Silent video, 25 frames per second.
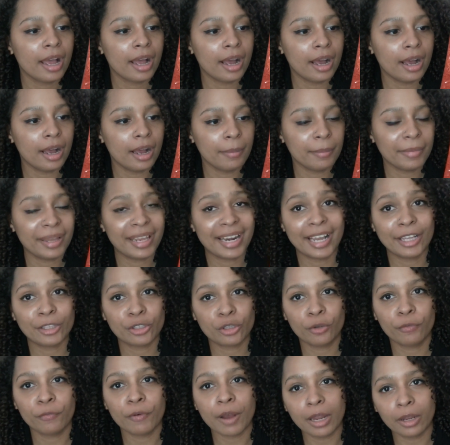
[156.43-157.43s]
And I
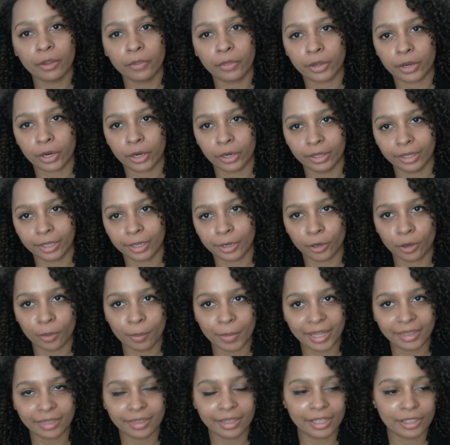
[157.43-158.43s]
do follow the curly girl
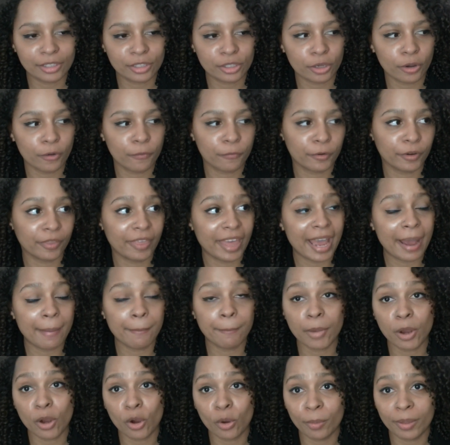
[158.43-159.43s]
method, so for
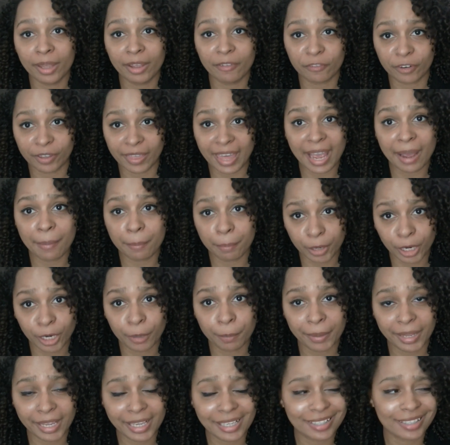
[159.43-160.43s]
that
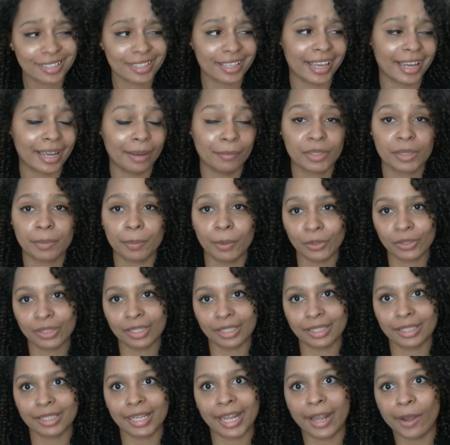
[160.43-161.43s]
purpose, like, I'm supposed
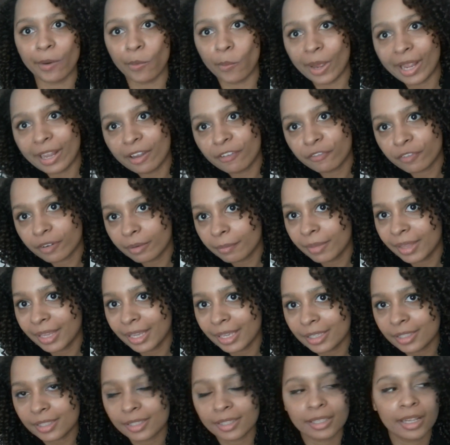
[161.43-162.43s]
to stay away from
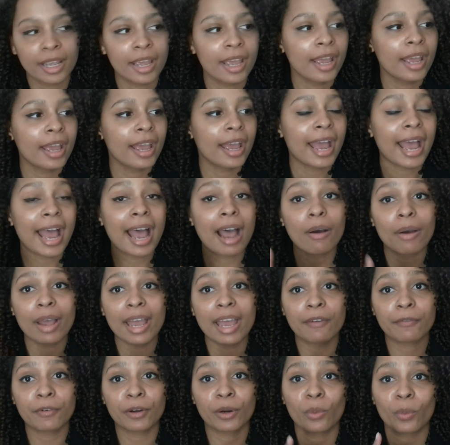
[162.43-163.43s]
this.
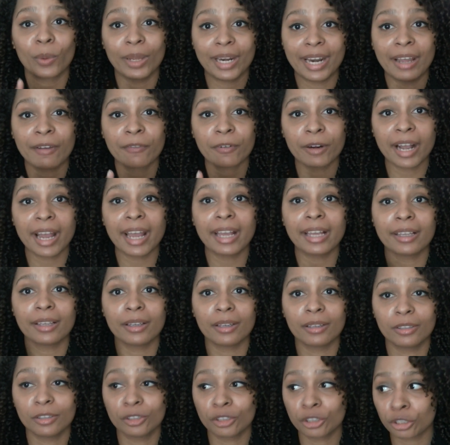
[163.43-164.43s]
However, whenever
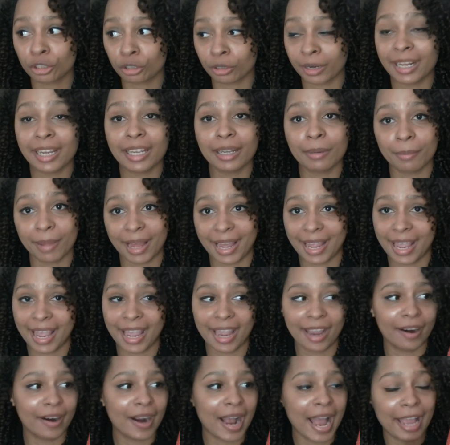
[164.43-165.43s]
I straighten my
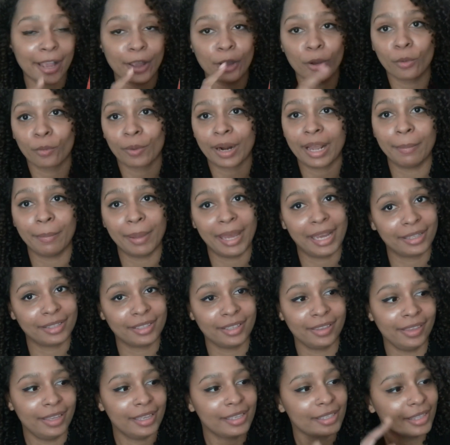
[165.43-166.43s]
hair, I go right back
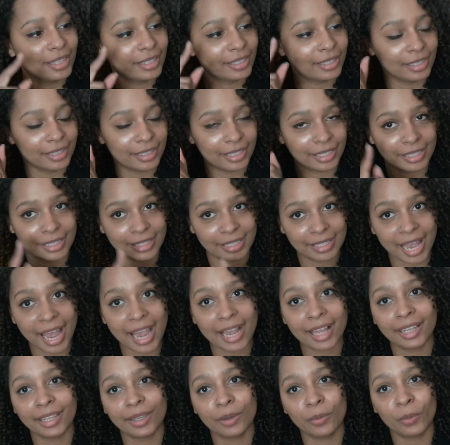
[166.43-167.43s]
to this. This is
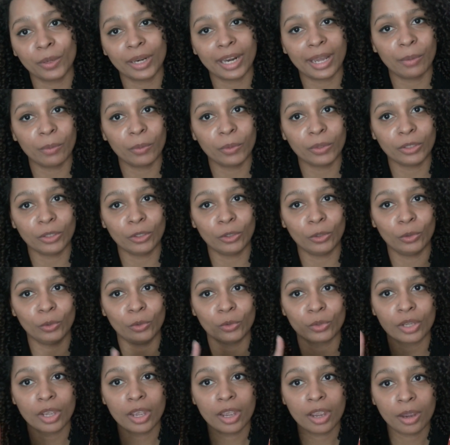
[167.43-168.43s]
exactly what I will
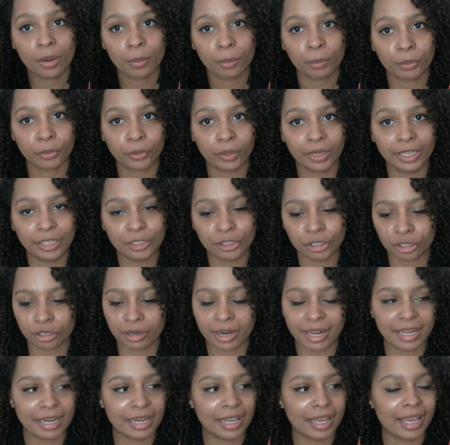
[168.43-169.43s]
use
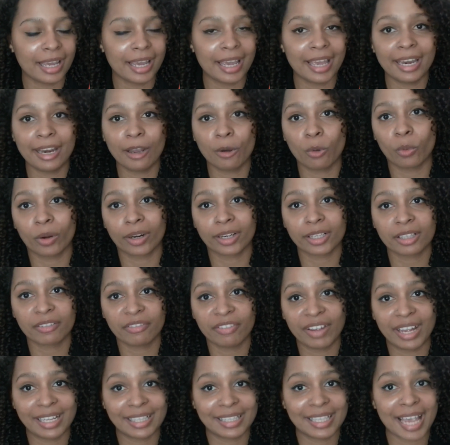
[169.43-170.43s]
pre-straightening, and it works
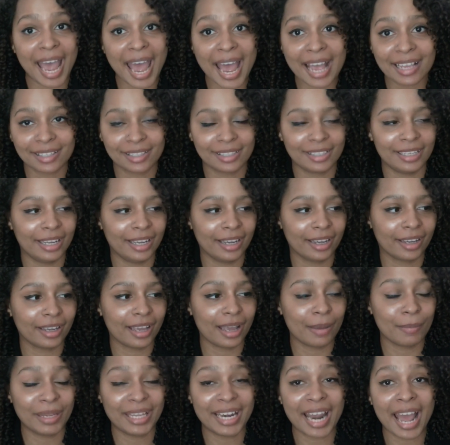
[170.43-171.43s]
fantastic.
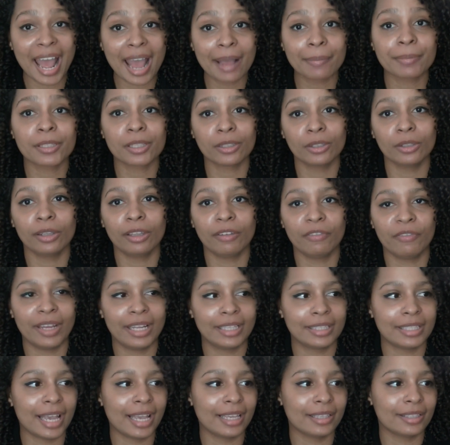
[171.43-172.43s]
I mean, absolutely
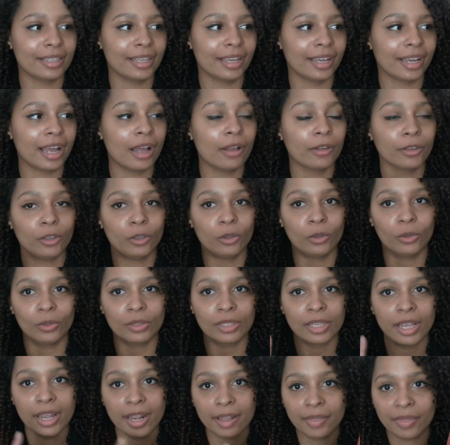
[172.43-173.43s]
fantastic. I'll
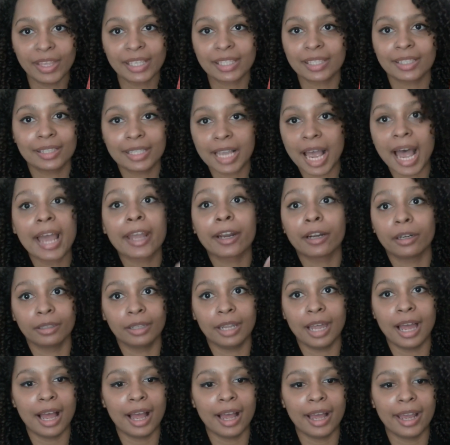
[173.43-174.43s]
use this entire
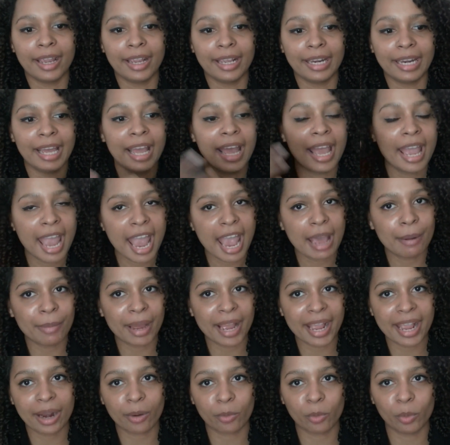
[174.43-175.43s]
line and
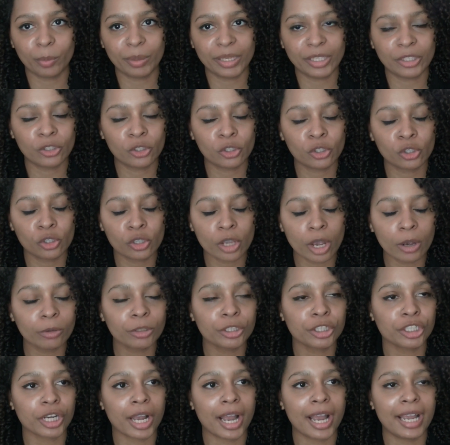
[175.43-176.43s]
my hair will be so
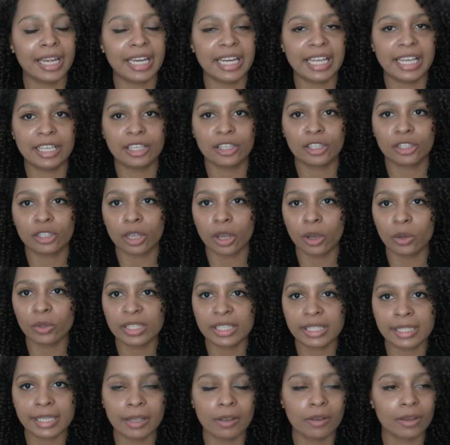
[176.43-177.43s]
shiny, so
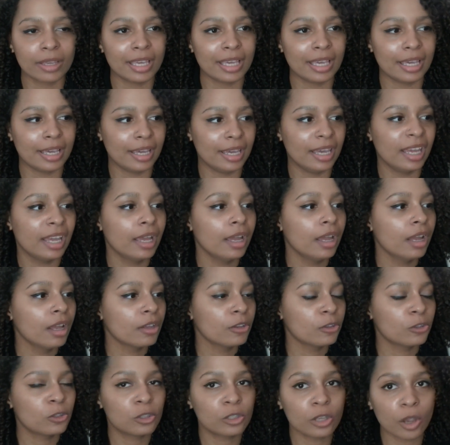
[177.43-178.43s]
silky,
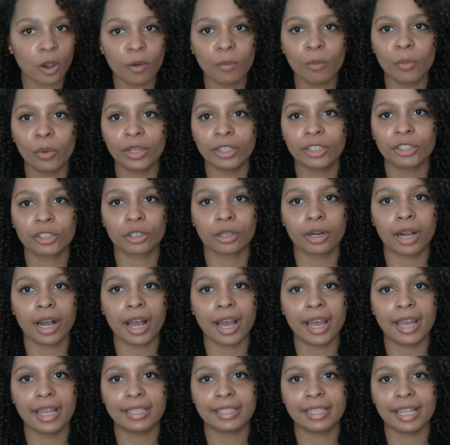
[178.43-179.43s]
so
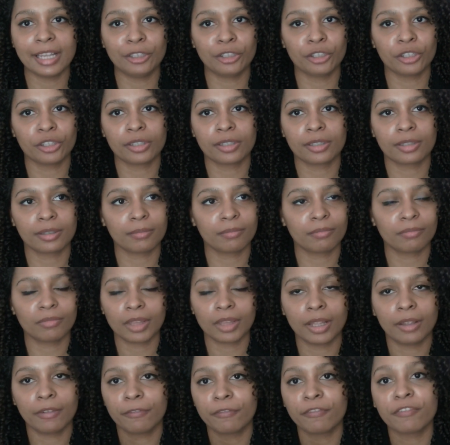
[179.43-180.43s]
moisturized, and just
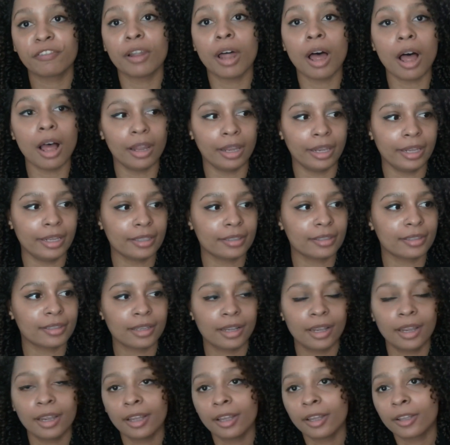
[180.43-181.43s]

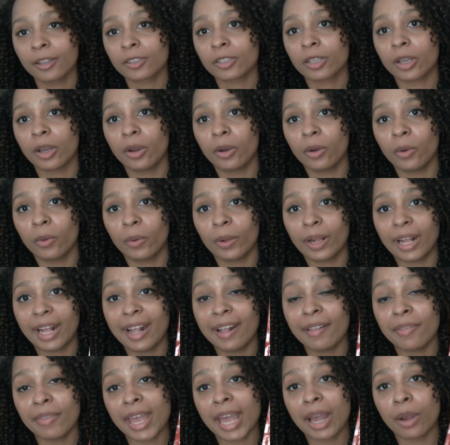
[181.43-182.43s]
flawless. So
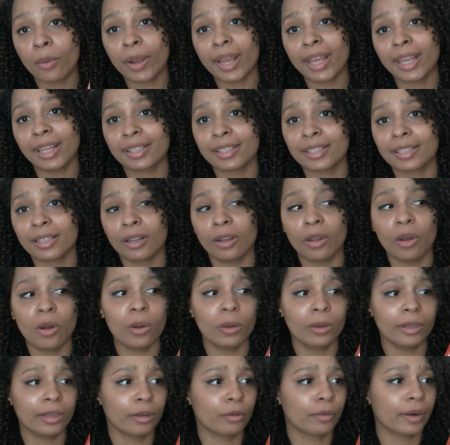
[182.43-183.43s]
in that way, it's still a
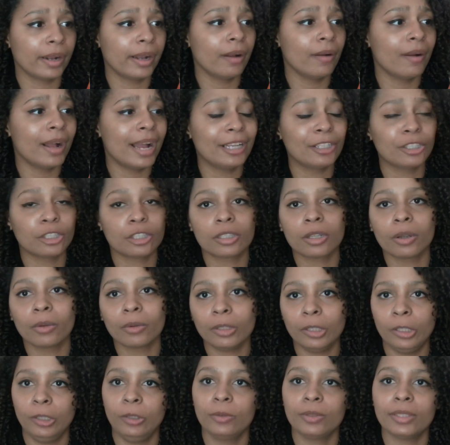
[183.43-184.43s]
holy grail. I just
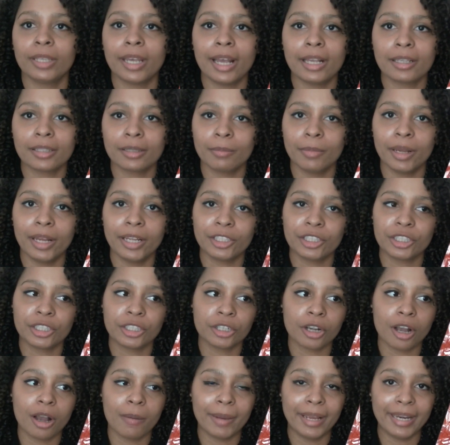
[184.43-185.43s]
don't use it as
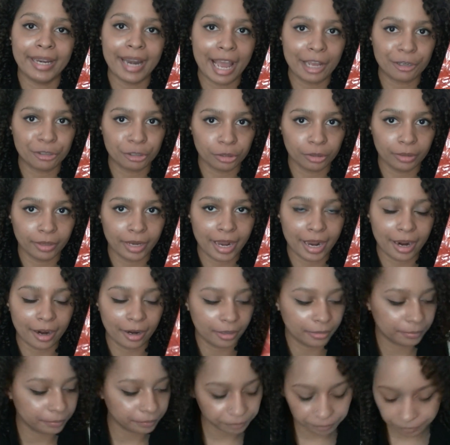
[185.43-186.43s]
much on my natural
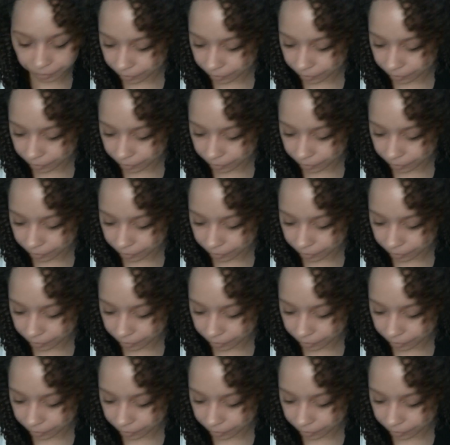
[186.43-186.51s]
hair.